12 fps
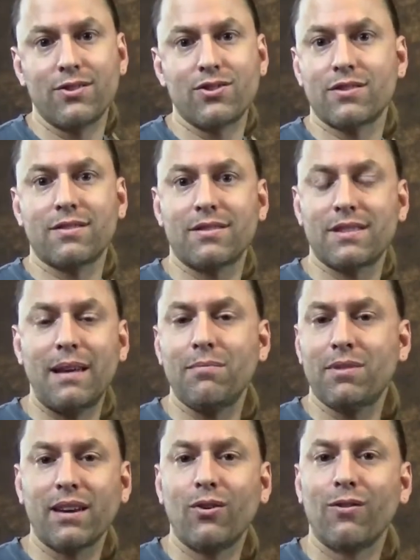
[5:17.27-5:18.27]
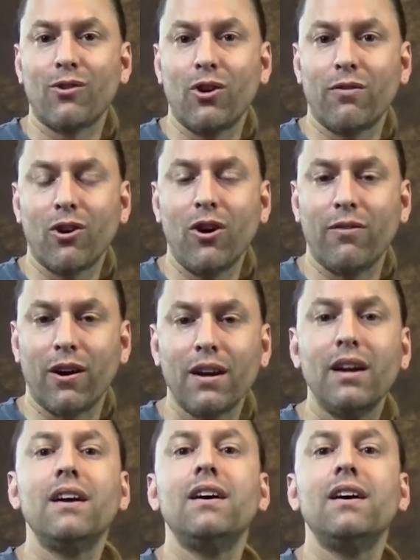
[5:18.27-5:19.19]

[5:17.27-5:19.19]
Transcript: It's just the same thing over and over and over.